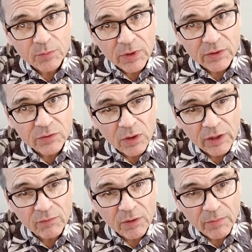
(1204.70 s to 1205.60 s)
it's because they're
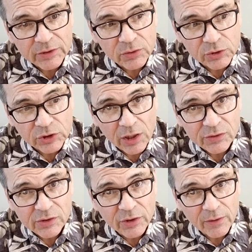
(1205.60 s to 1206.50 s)
leaving the mustard
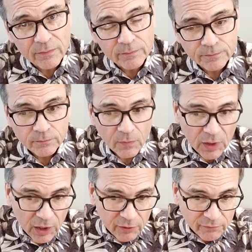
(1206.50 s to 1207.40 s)
shells in here,
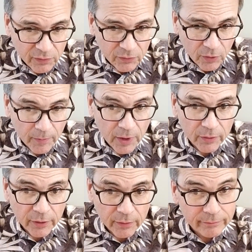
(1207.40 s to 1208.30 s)
and they're filtering them
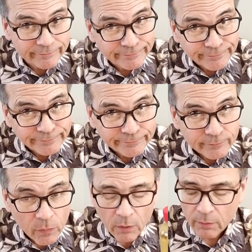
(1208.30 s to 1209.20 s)
out here.
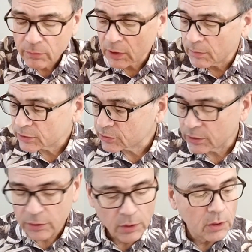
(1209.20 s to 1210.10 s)
Not a
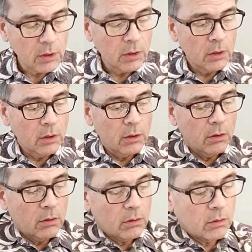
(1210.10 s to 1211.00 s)
mustard
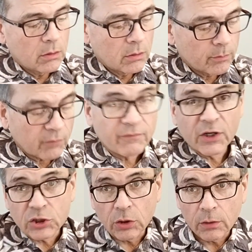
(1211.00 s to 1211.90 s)

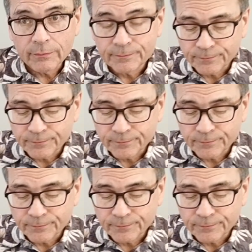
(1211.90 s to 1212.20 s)
professional.